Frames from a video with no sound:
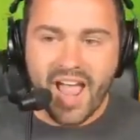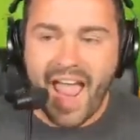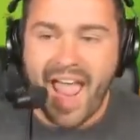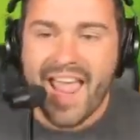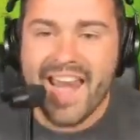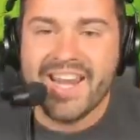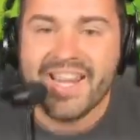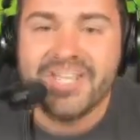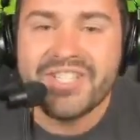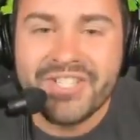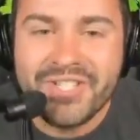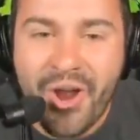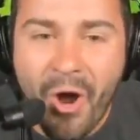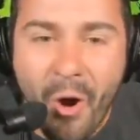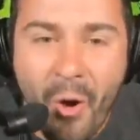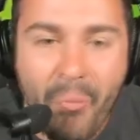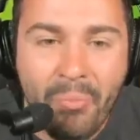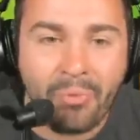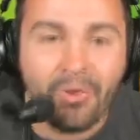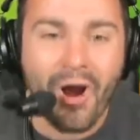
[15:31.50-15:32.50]
And it's
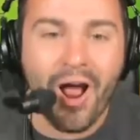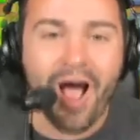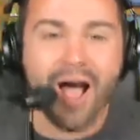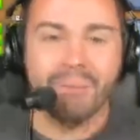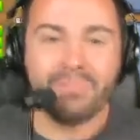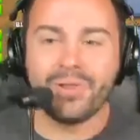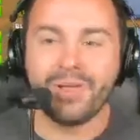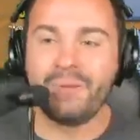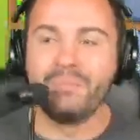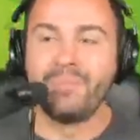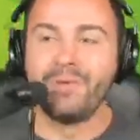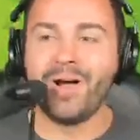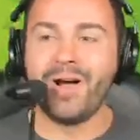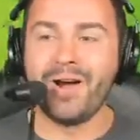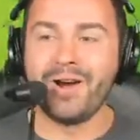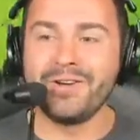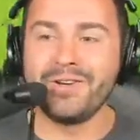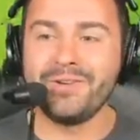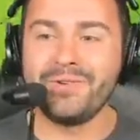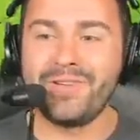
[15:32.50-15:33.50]
no problem.
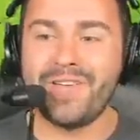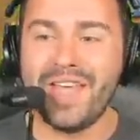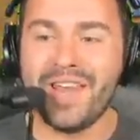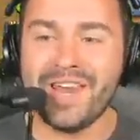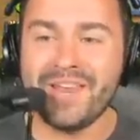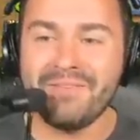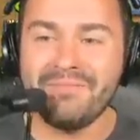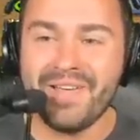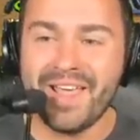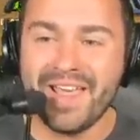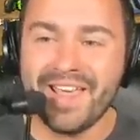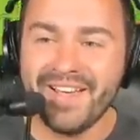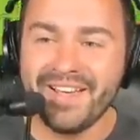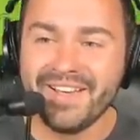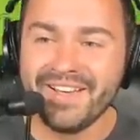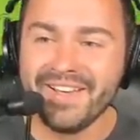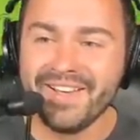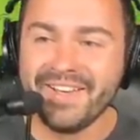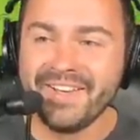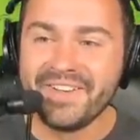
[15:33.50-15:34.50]
Are you kidding me?
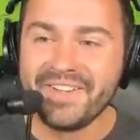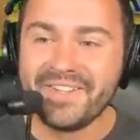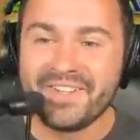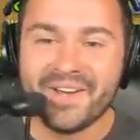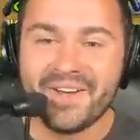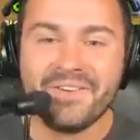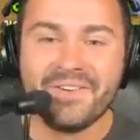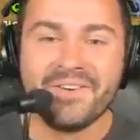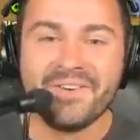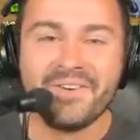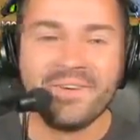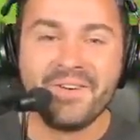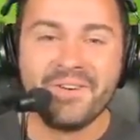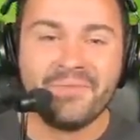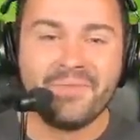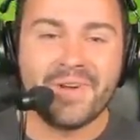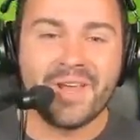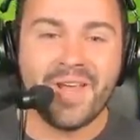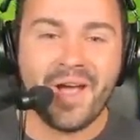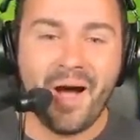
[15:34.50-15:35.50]
Dude,
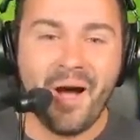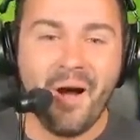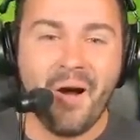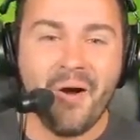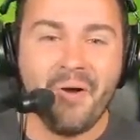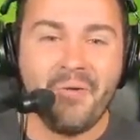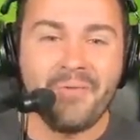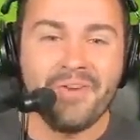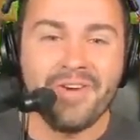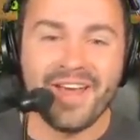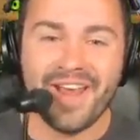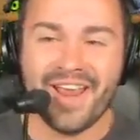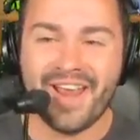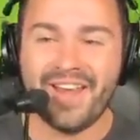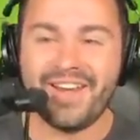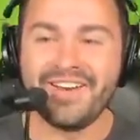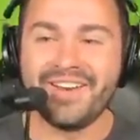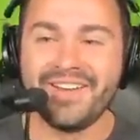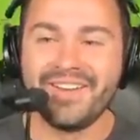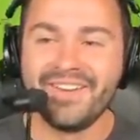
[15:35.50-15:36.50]
we owned
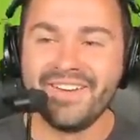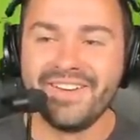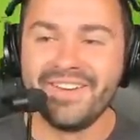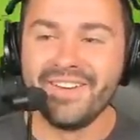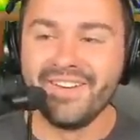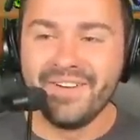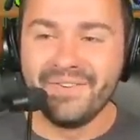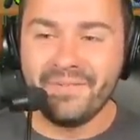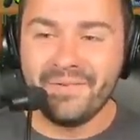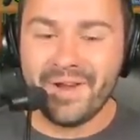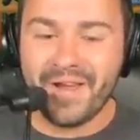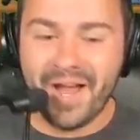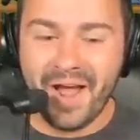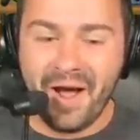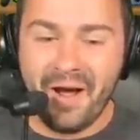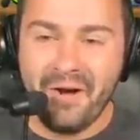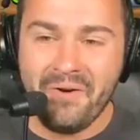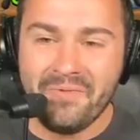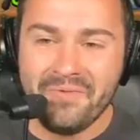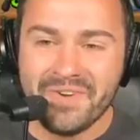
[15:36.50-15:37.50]
it. We
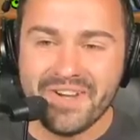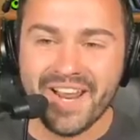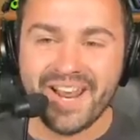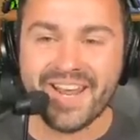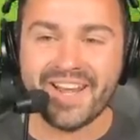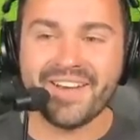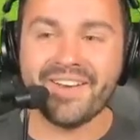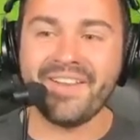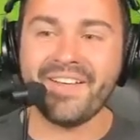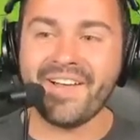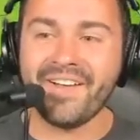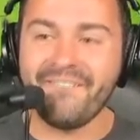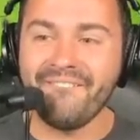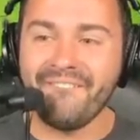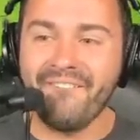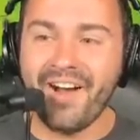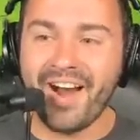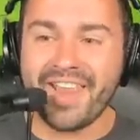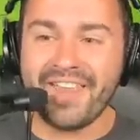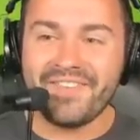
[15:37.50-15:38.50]
owned it. Like,
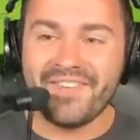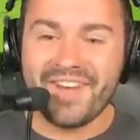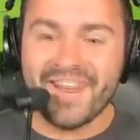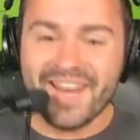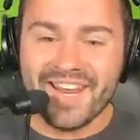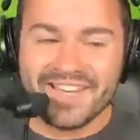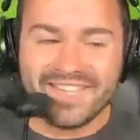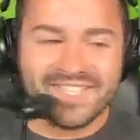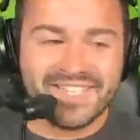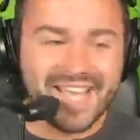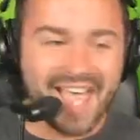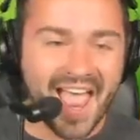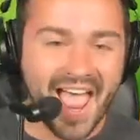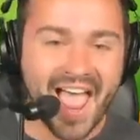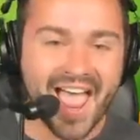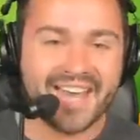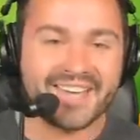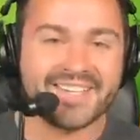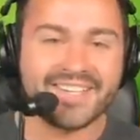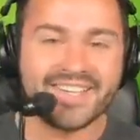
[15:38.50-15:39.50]
what even is
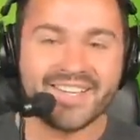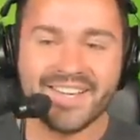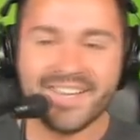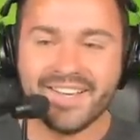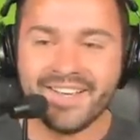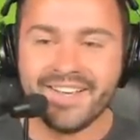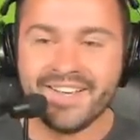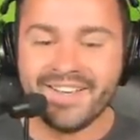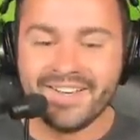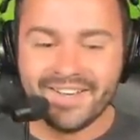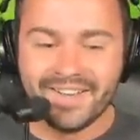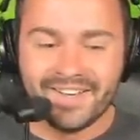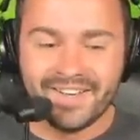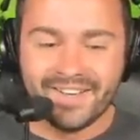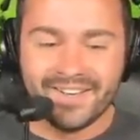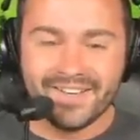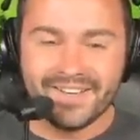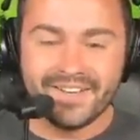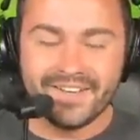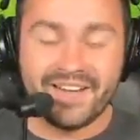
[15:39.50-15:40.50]
that?
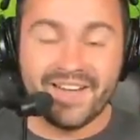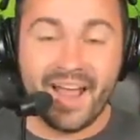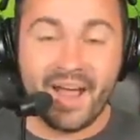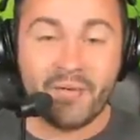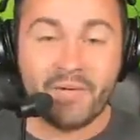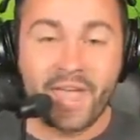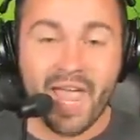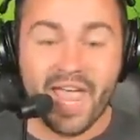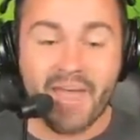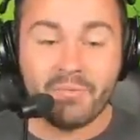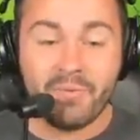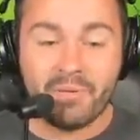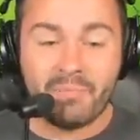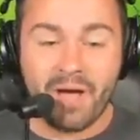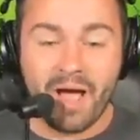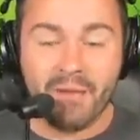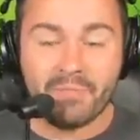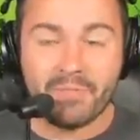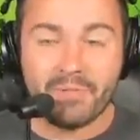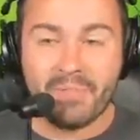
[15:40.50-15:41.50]
Now, can we
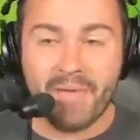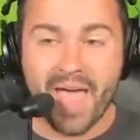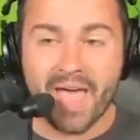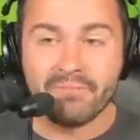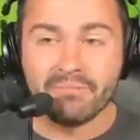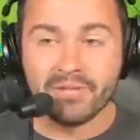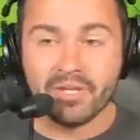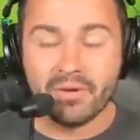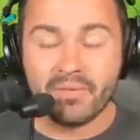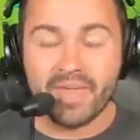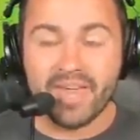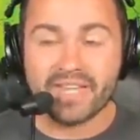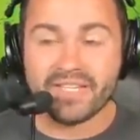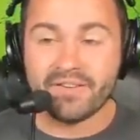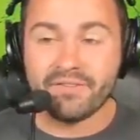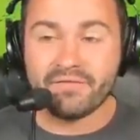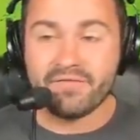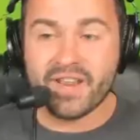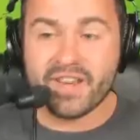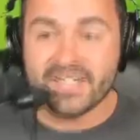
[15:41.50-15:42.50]
pop the bad balloon? That is a
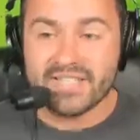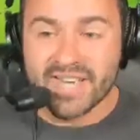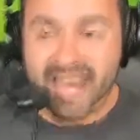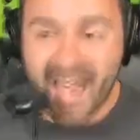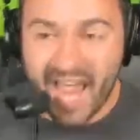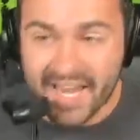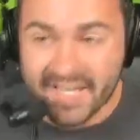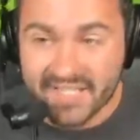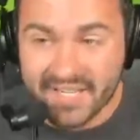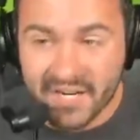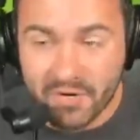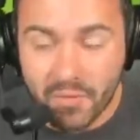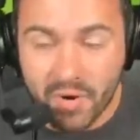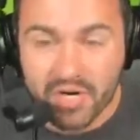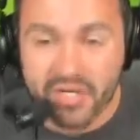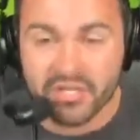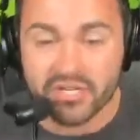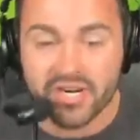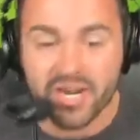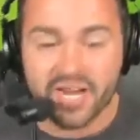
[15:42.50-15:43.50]
fantastic
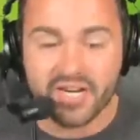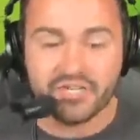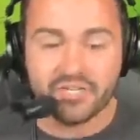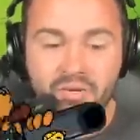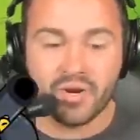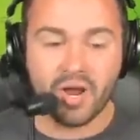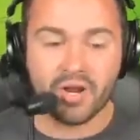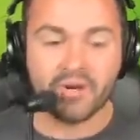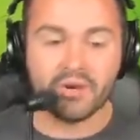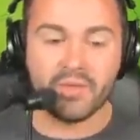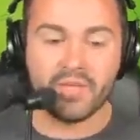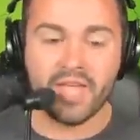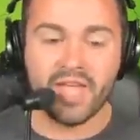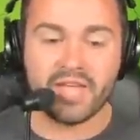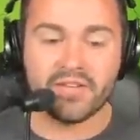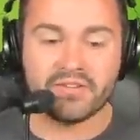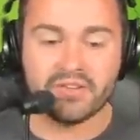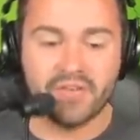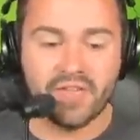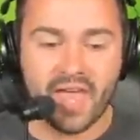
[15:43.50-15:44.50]
question. I do not know the
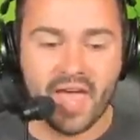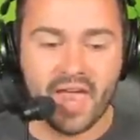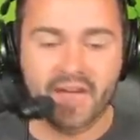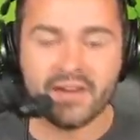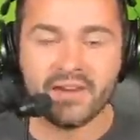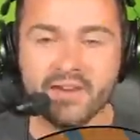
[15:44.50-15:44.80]
answer to that.